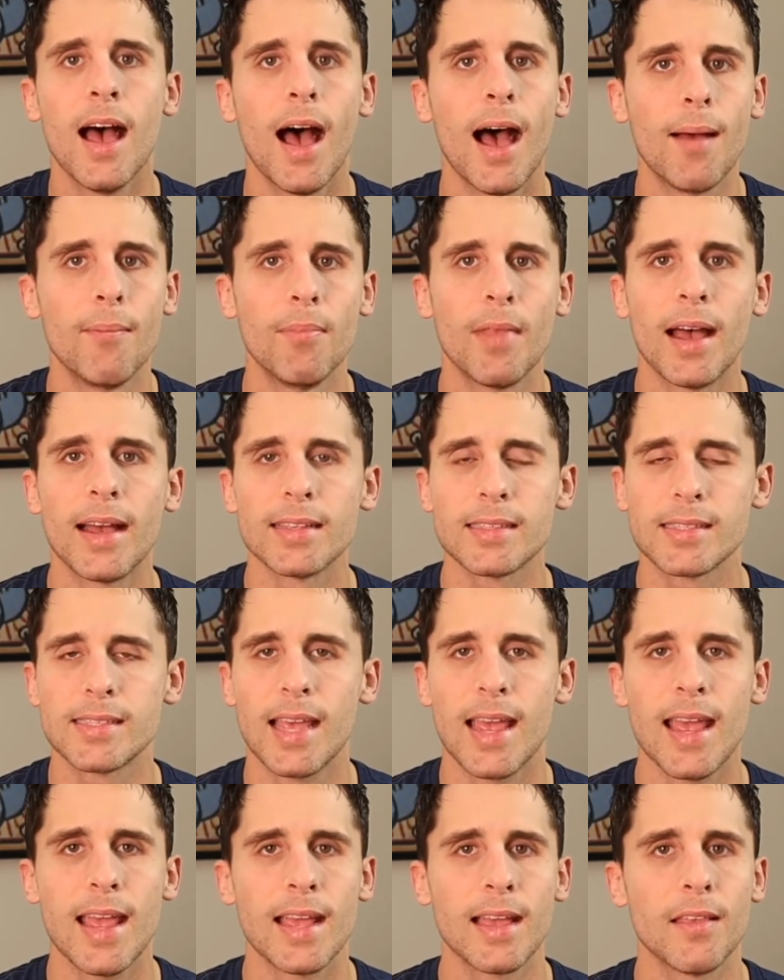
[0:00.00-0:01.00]
I'm not
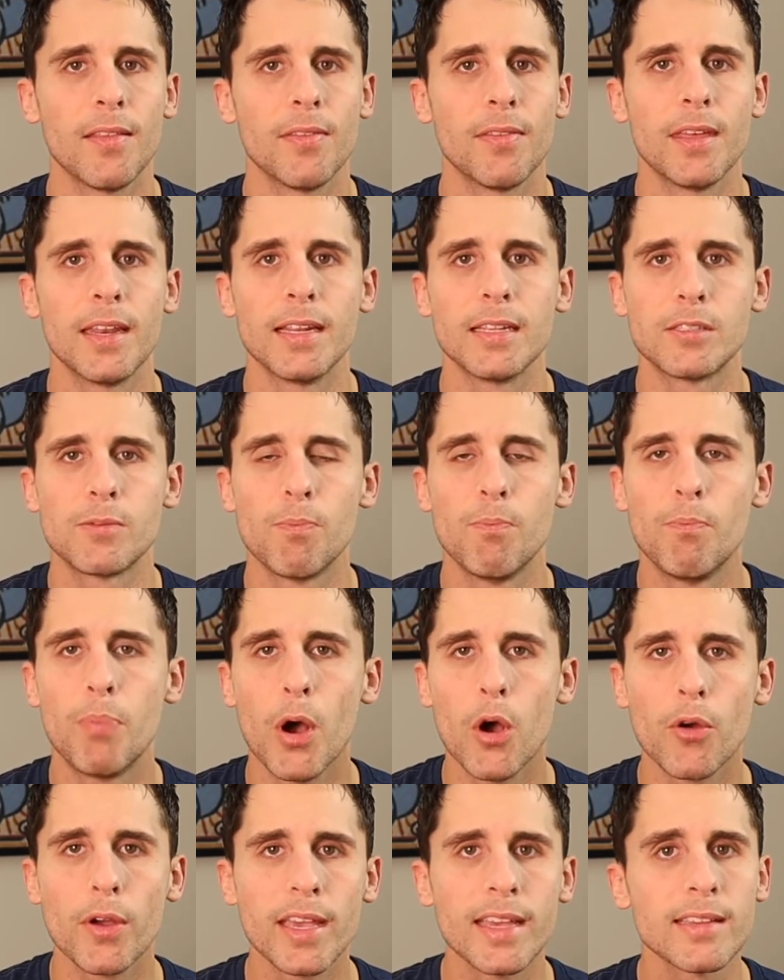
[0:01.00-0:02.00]
saying that it's
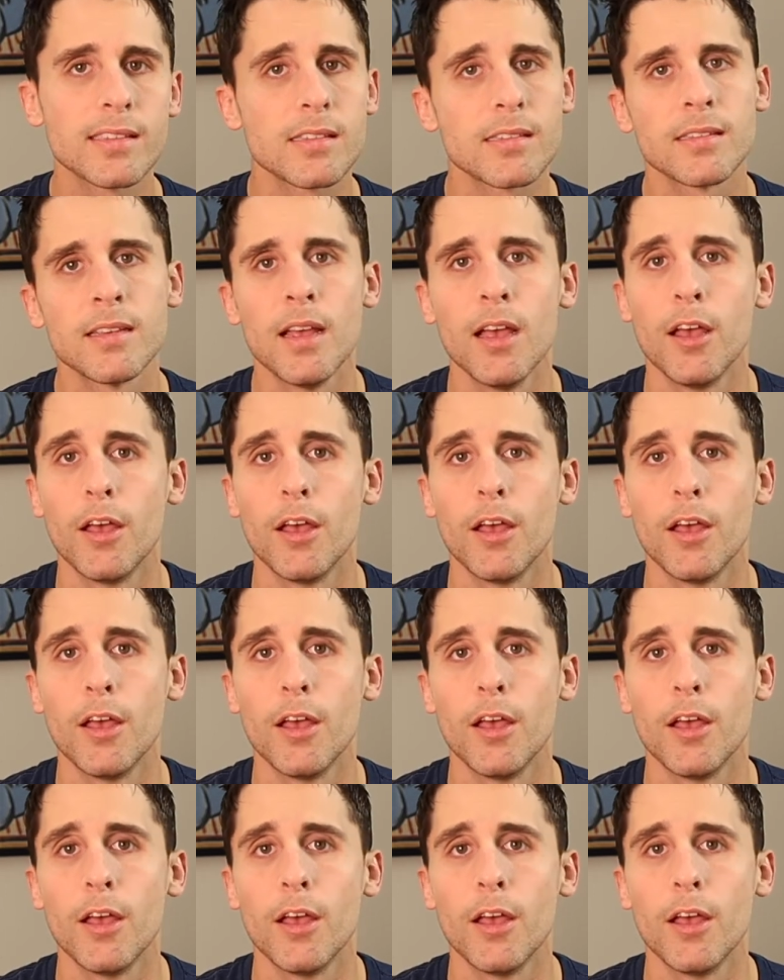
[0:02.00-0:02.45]
bogus.